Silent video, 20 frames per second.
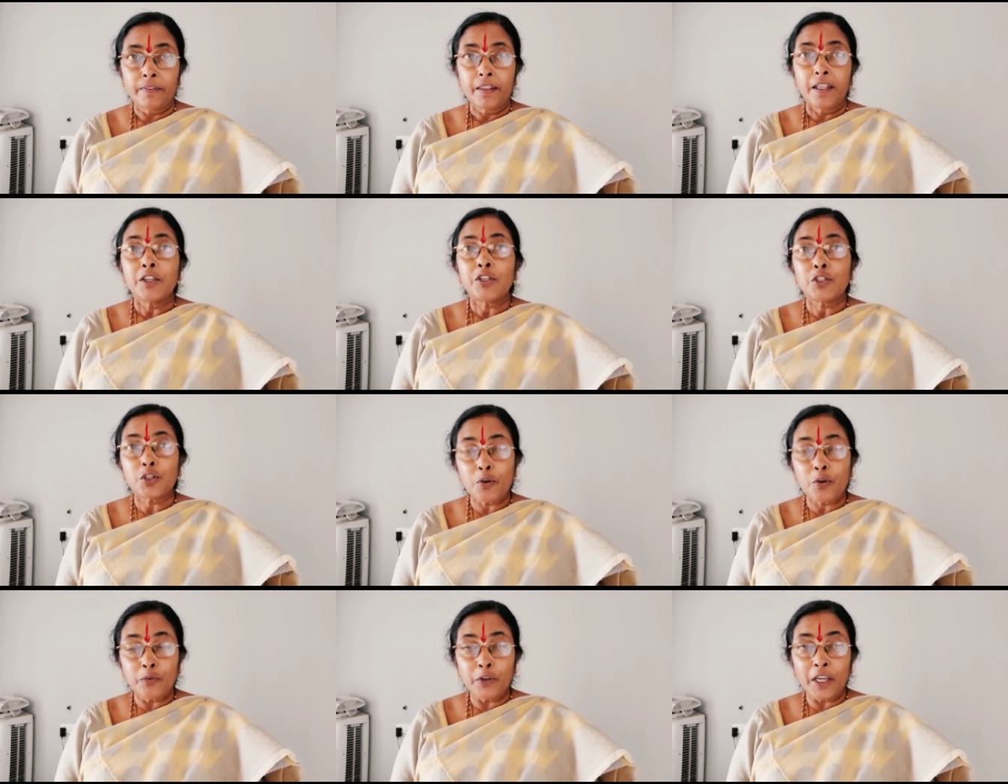
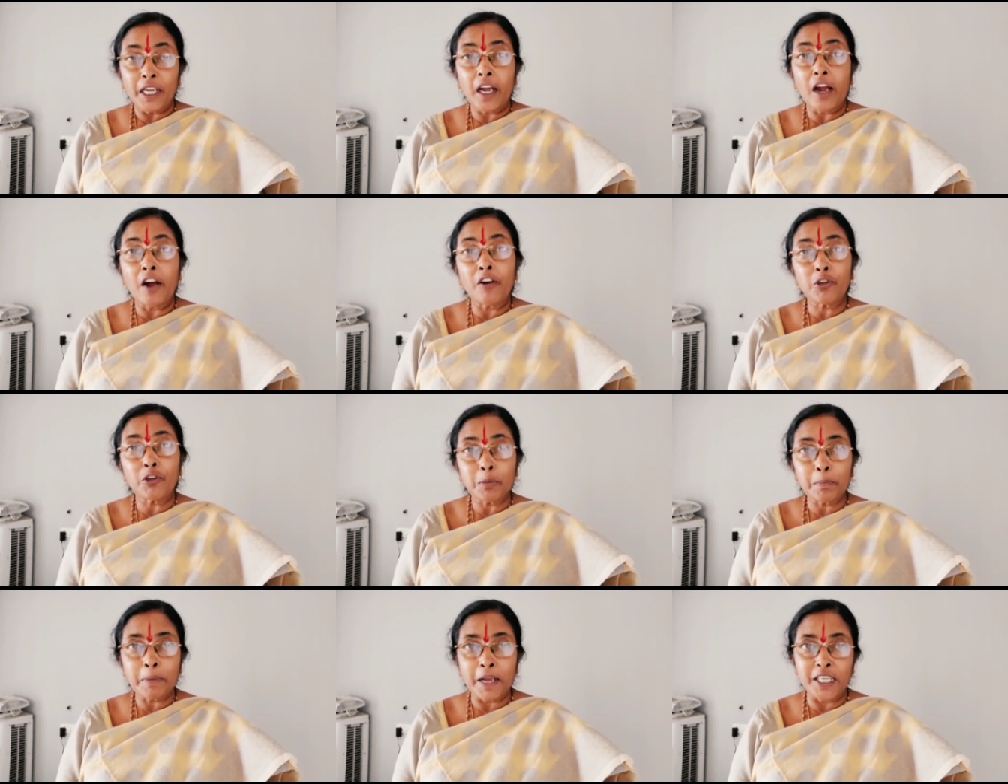So we have
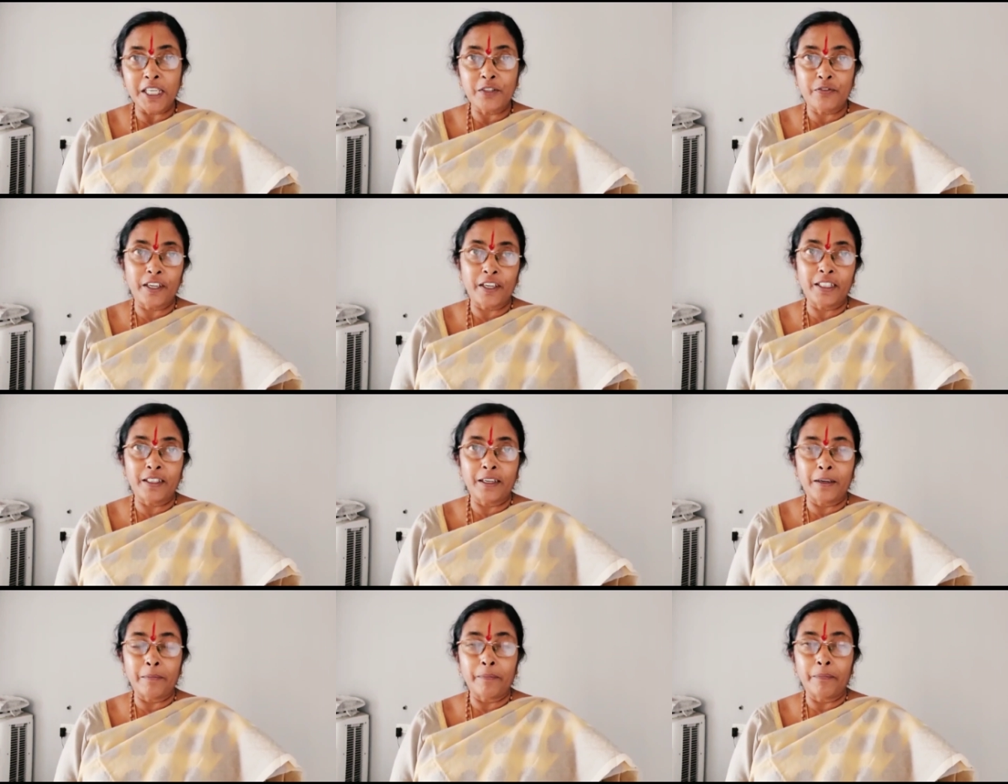to pacify
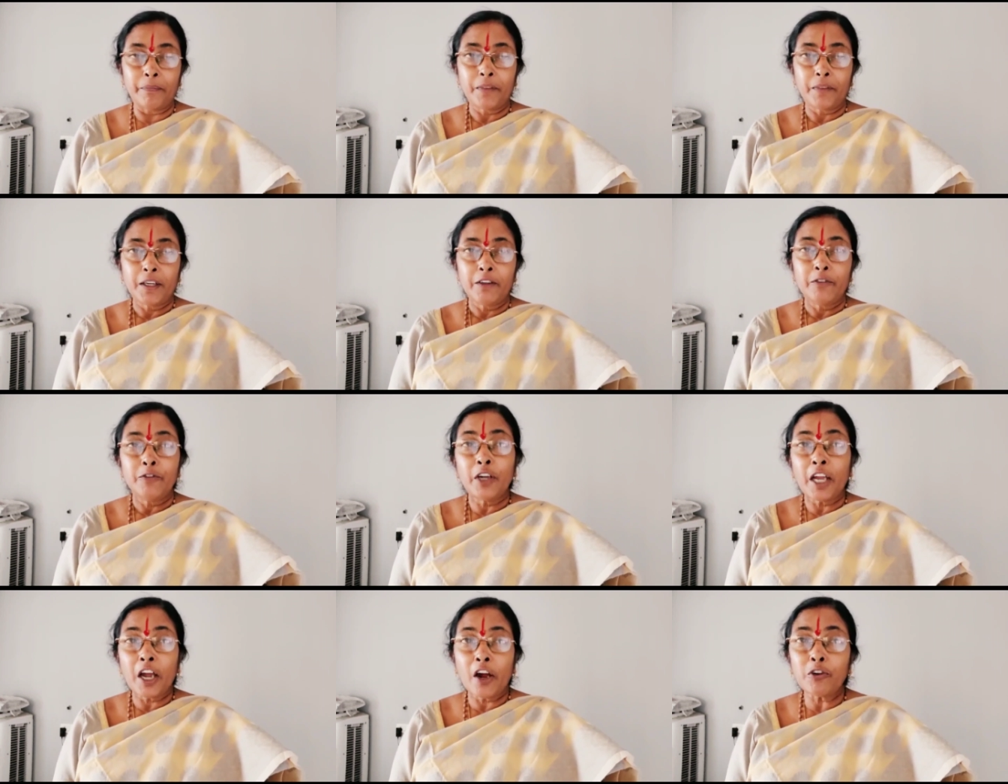them.
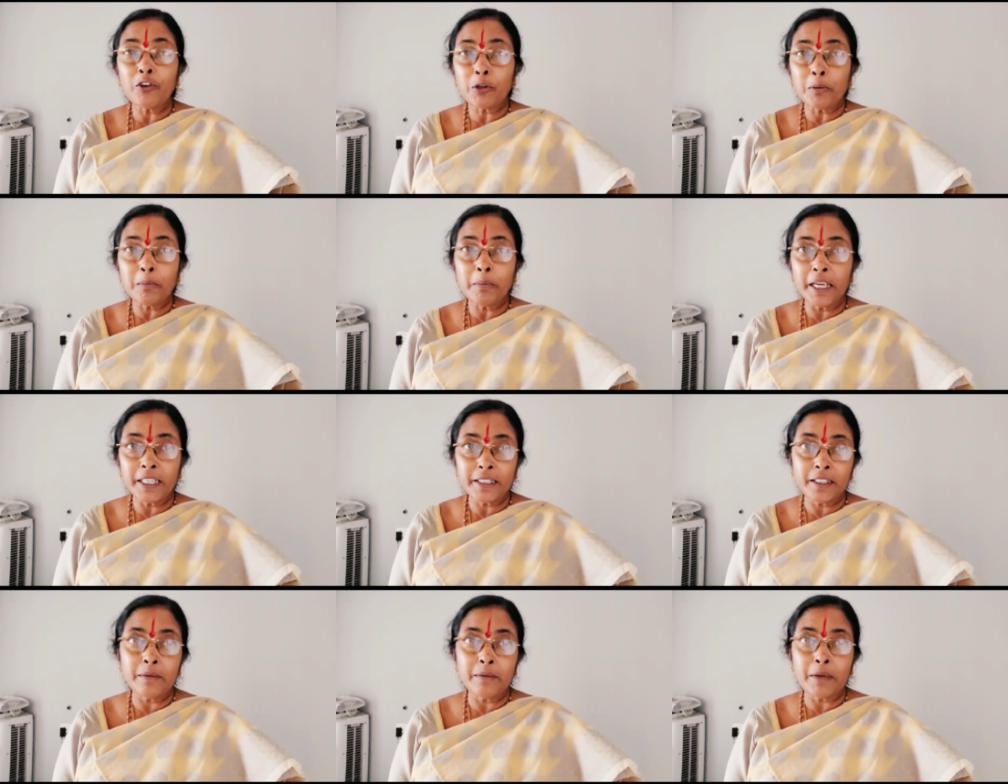We have to
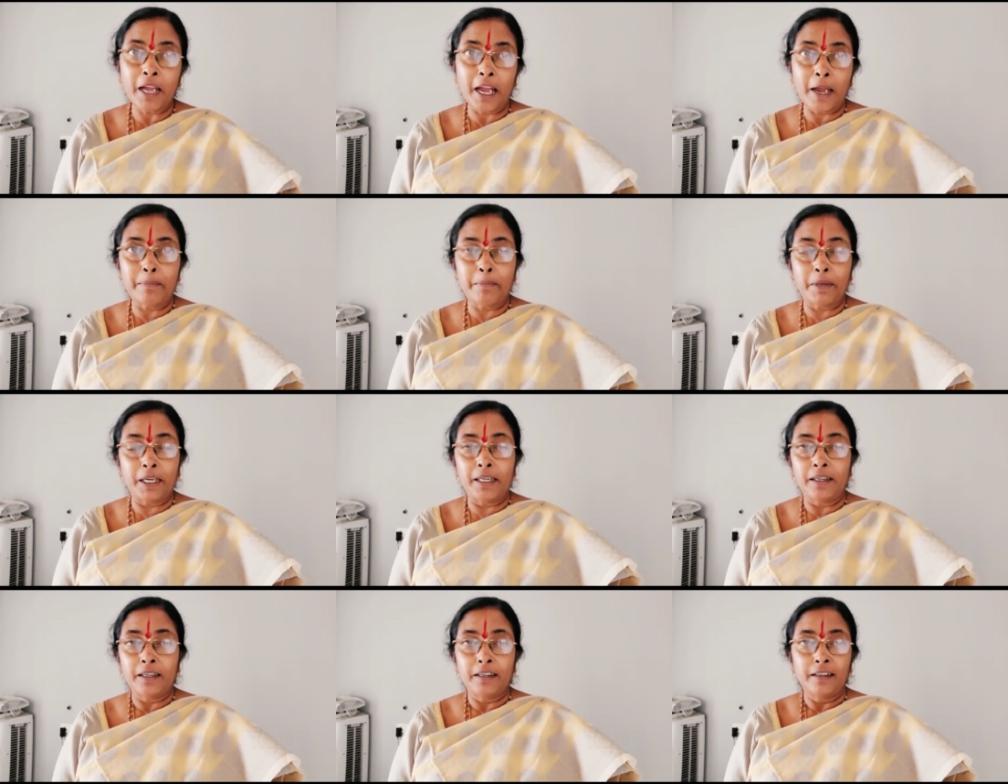make them
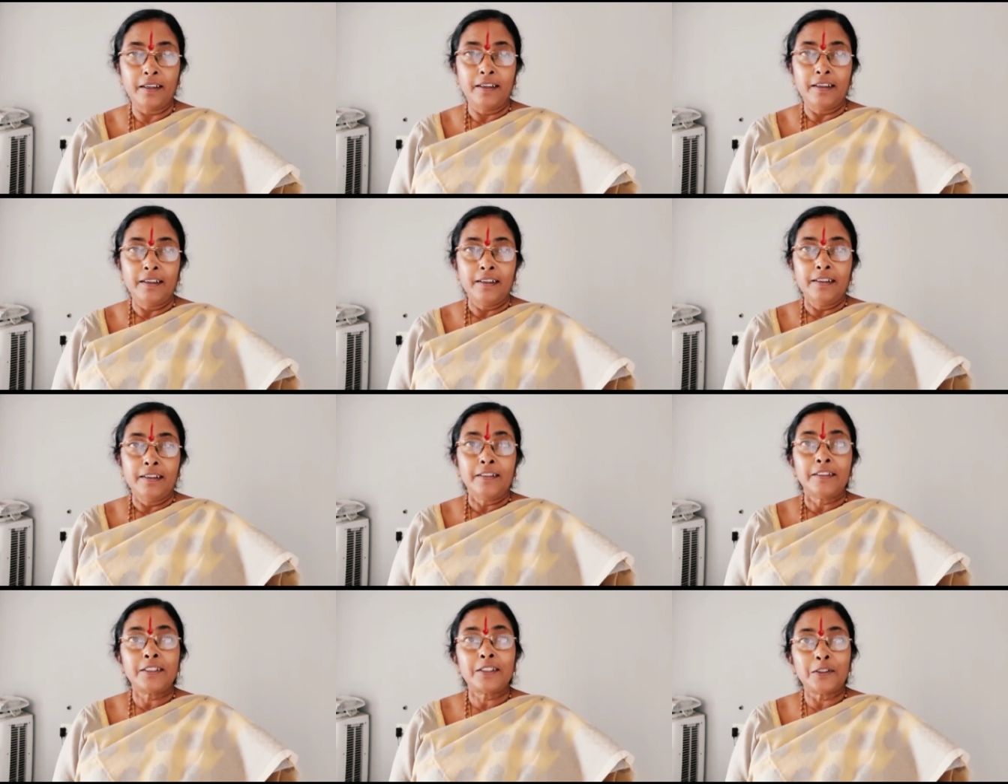happy
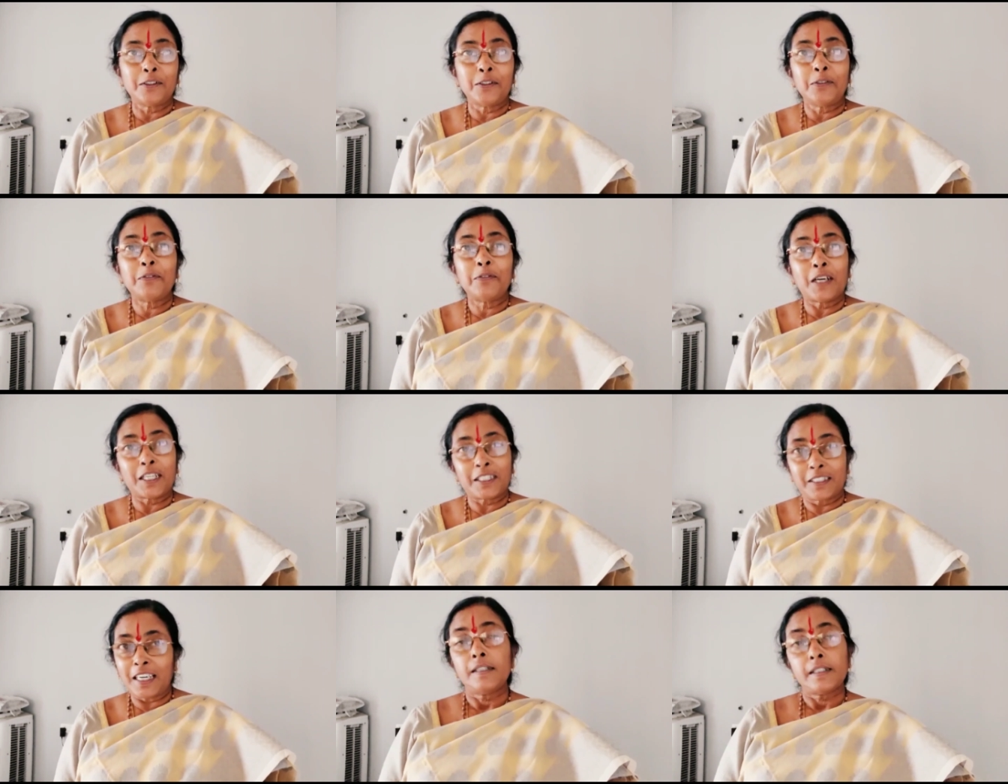so for
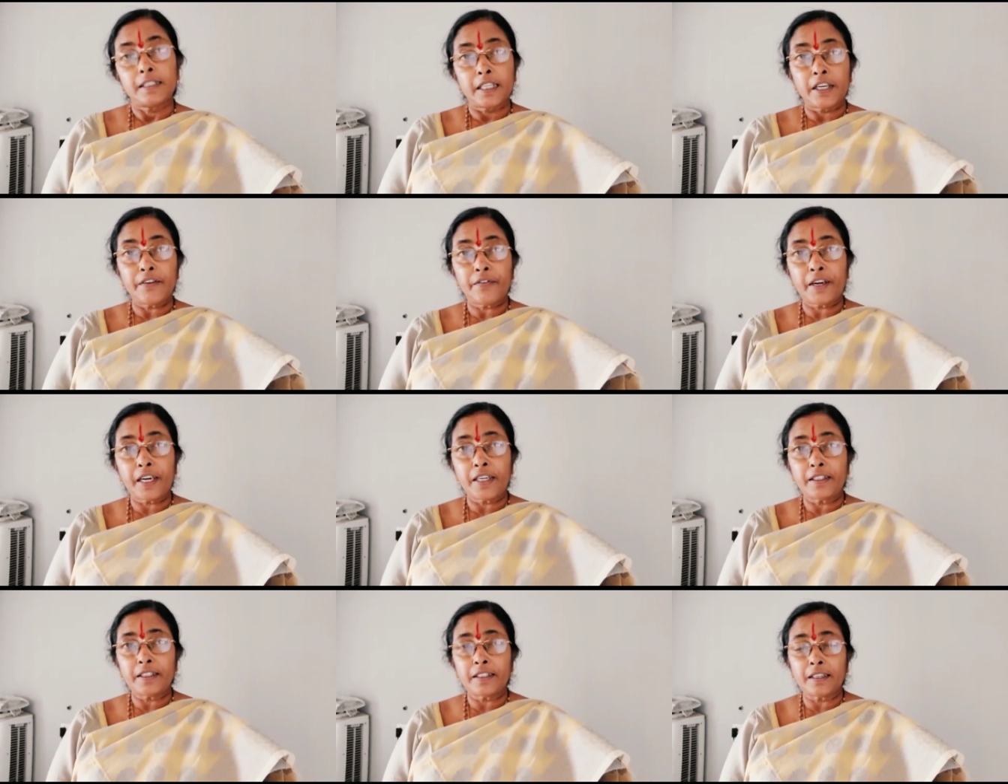the, see
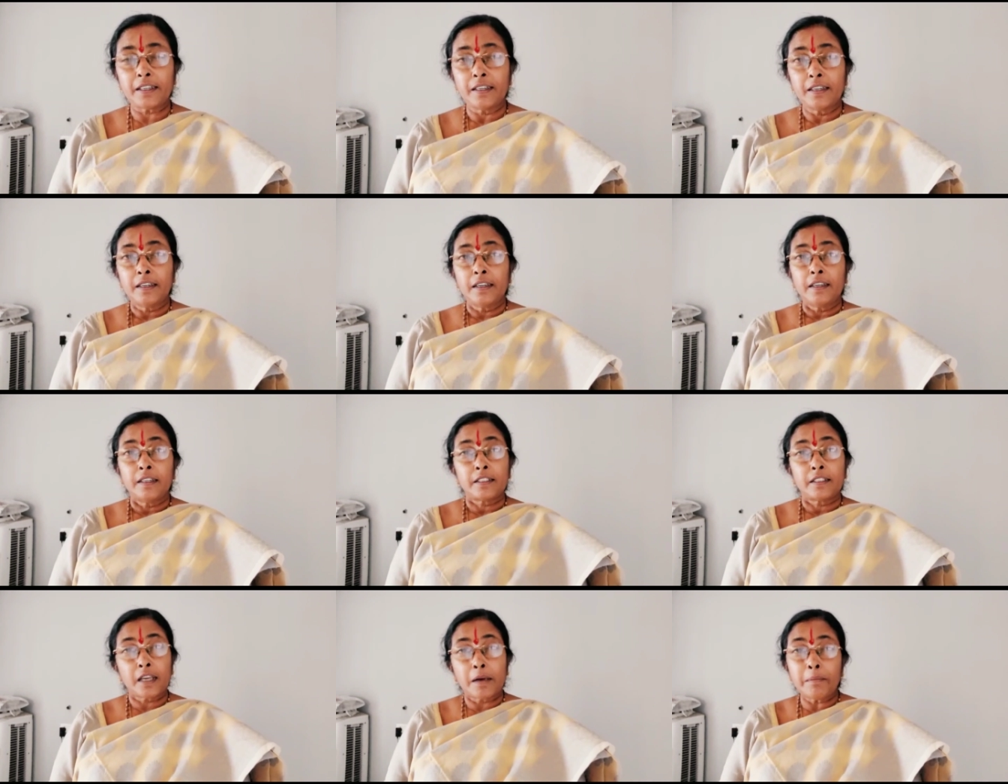friends,
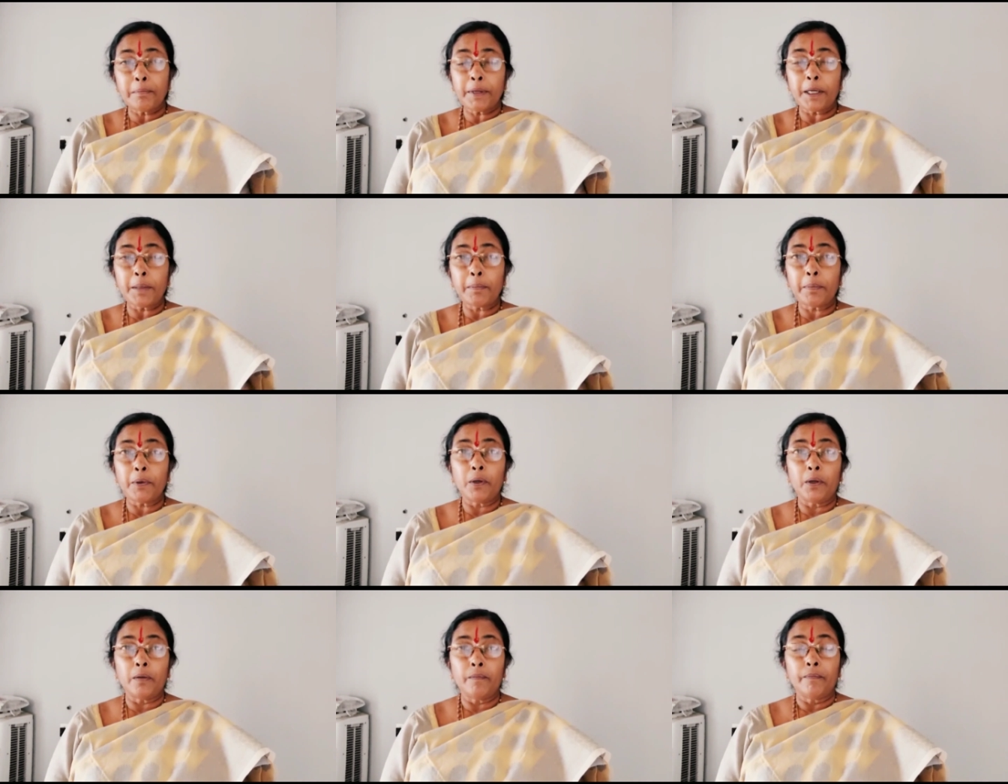some
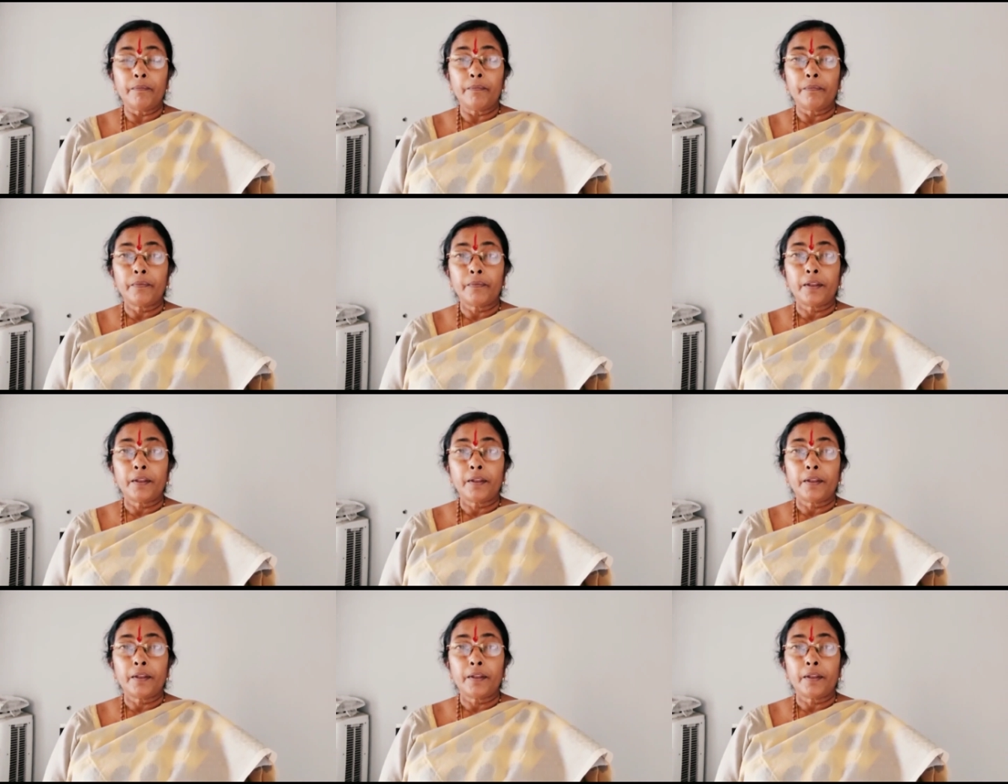people